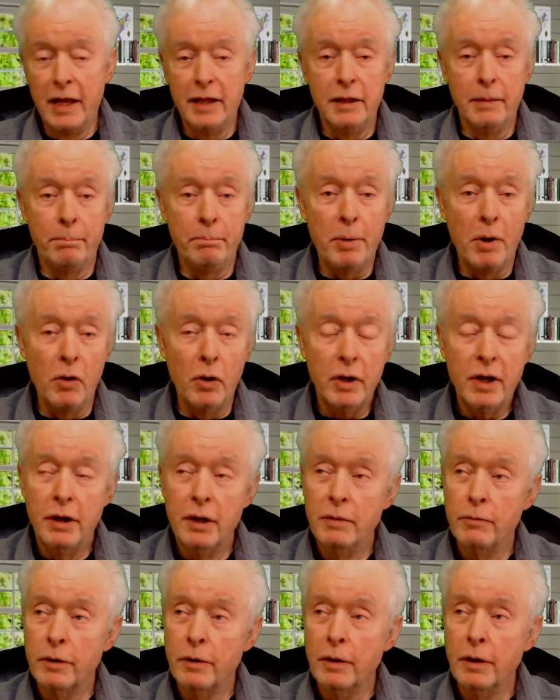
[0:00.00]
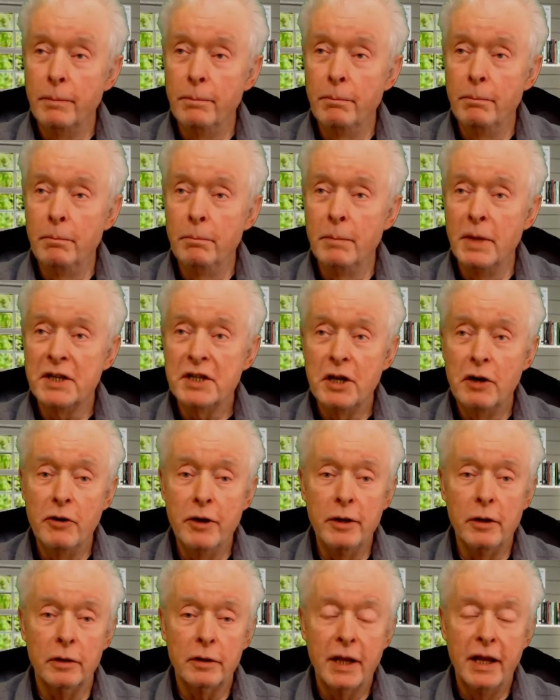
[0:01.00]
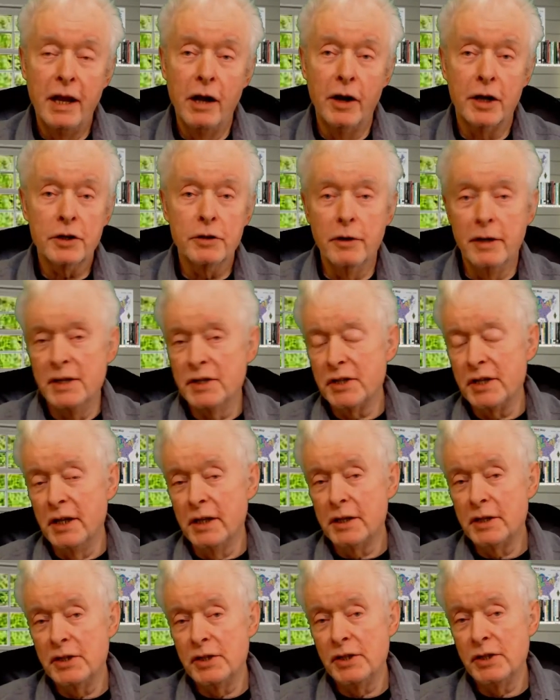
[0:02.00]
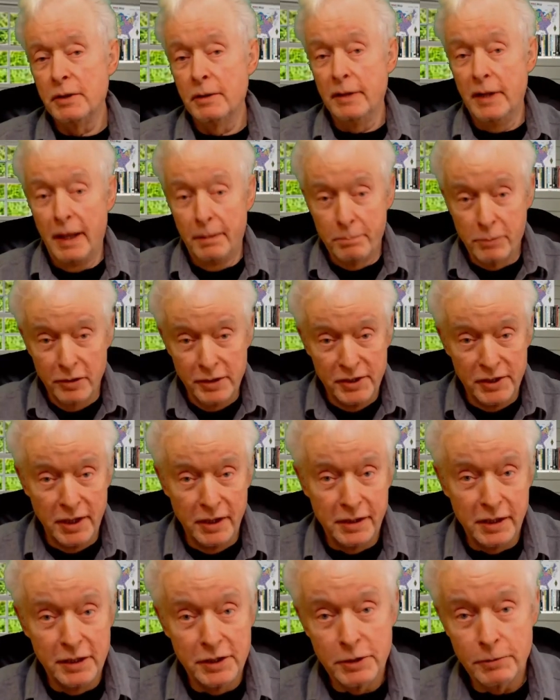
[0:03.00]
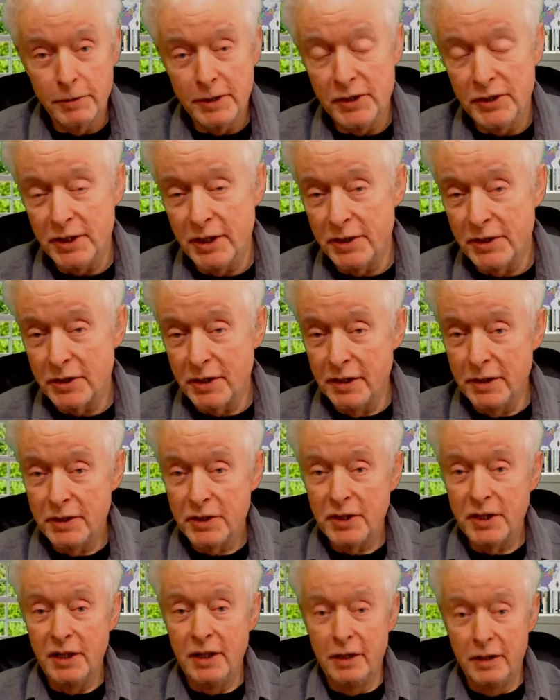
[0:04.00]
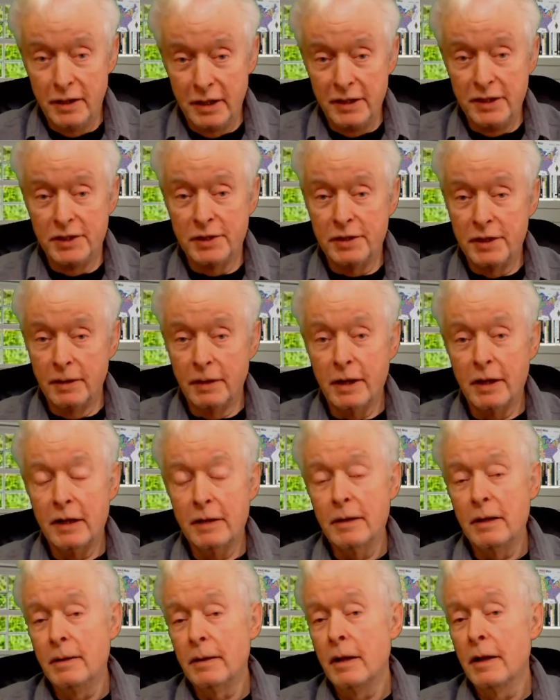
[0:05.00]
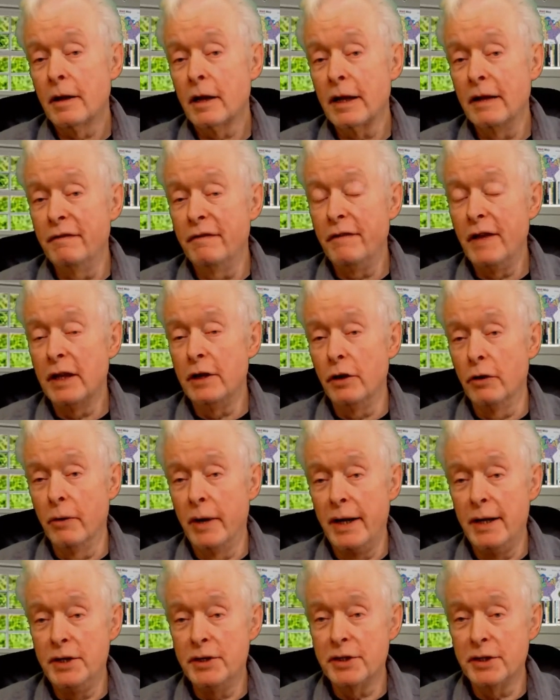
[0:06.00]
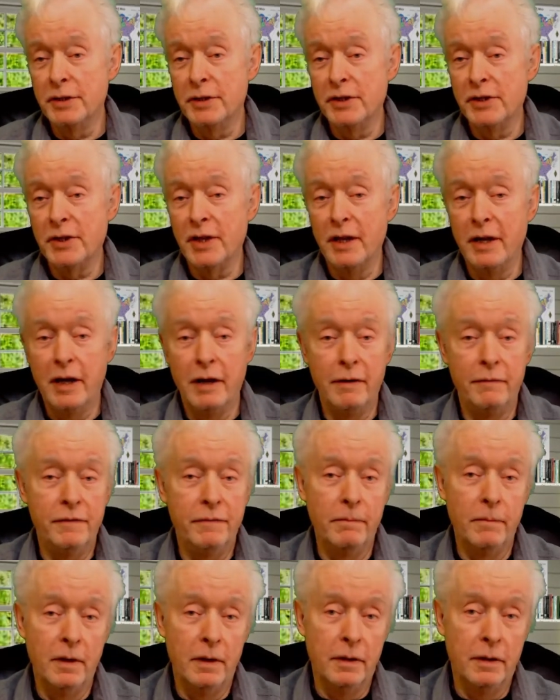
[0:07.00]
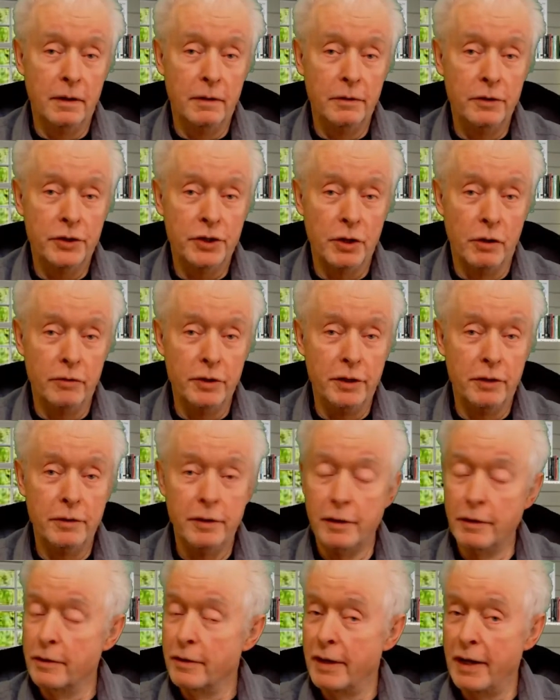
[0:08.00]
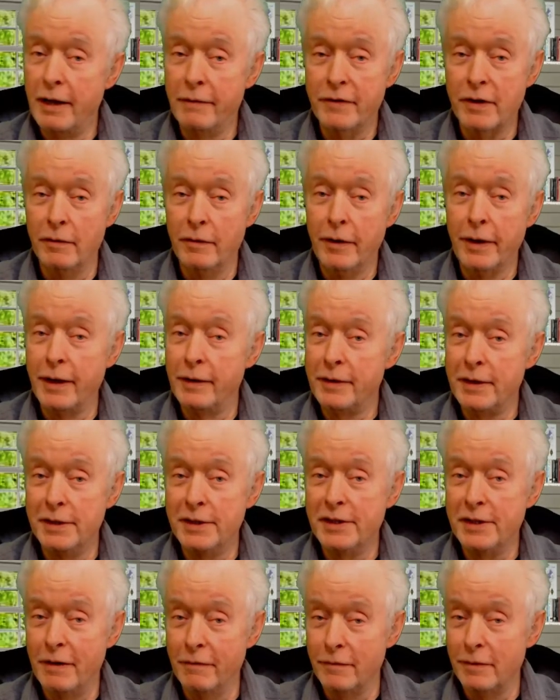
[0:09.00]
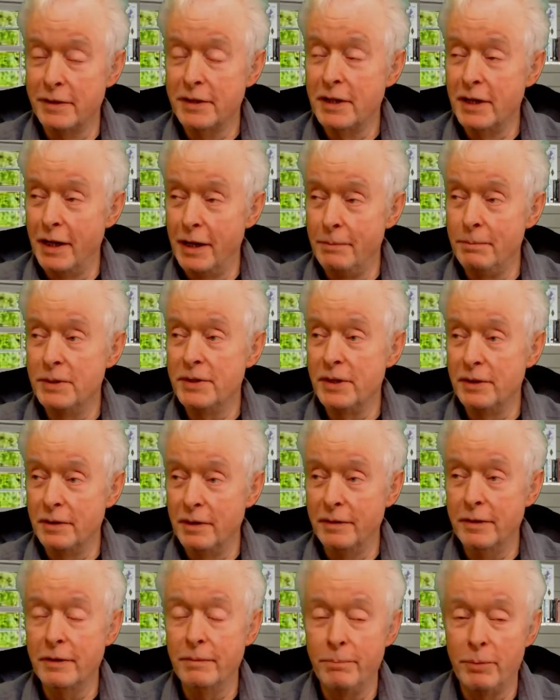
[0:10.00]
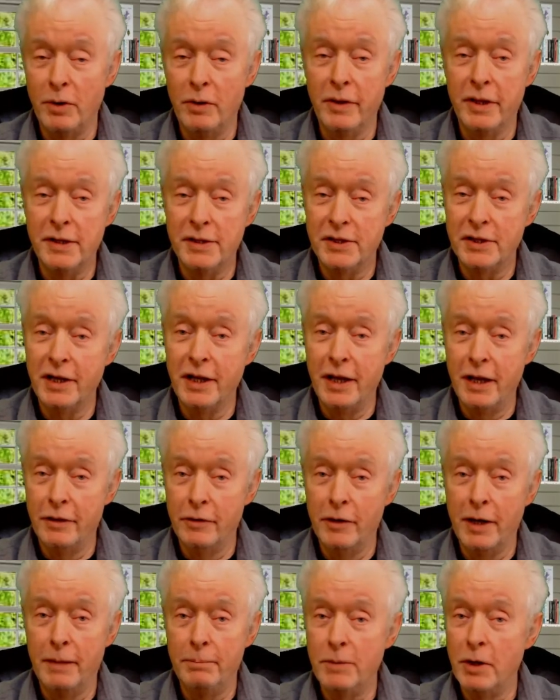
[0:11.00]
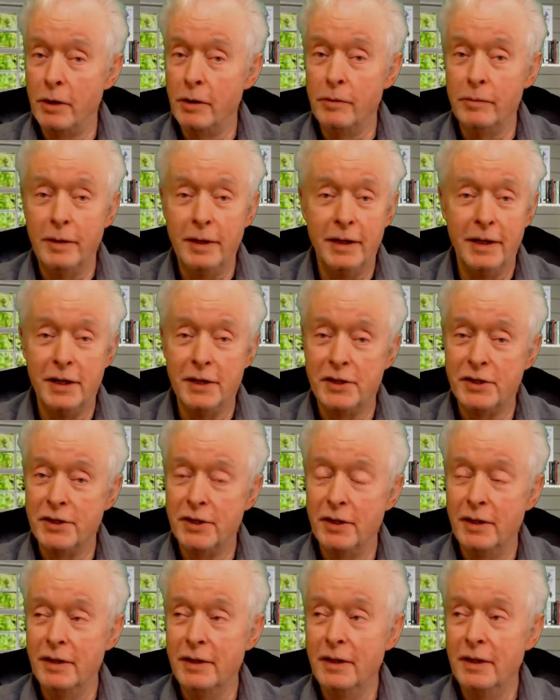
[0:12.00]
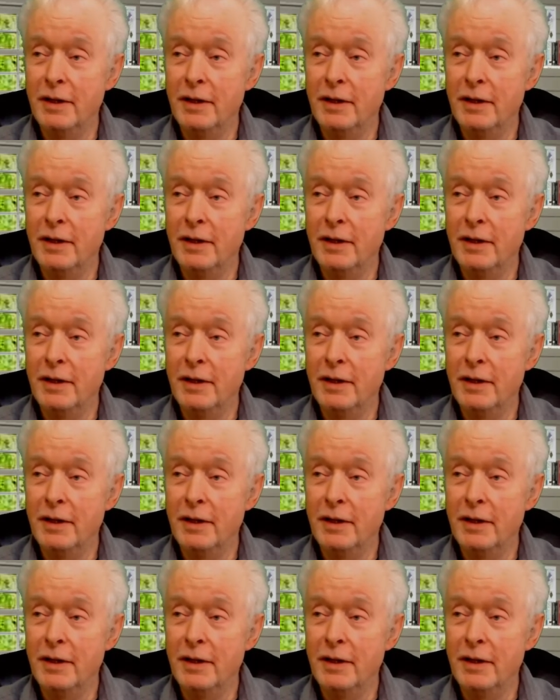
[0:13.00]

and the bulk material characteristics that present this resistance in these configurations that I've shown you, you're going to have to look at this several times to pull this together, I know. It's